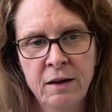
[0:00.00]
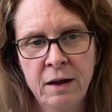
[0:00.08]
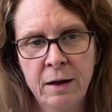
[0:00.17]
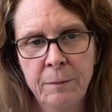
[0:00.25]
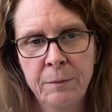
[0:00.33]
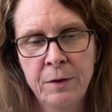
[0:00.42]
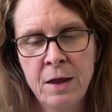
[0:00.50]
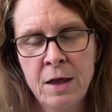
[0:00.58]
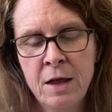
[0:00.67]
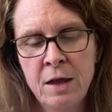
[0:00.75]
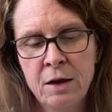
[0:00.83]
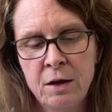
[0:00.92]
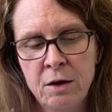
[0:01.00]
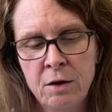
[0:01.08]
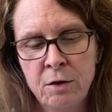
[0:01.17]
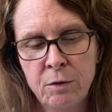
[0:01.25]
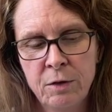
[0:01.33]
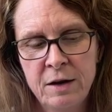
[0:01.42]
Um, you
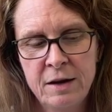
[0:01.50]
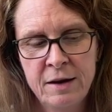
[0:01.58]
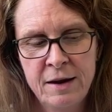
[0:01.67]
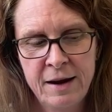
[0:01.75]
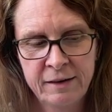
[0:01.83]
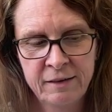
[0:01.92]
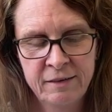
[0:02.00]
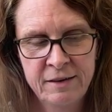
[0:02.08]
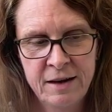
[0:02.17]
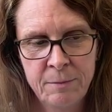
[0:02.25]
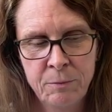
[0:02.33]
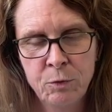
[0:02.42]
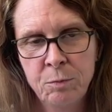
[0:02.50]
know, the next step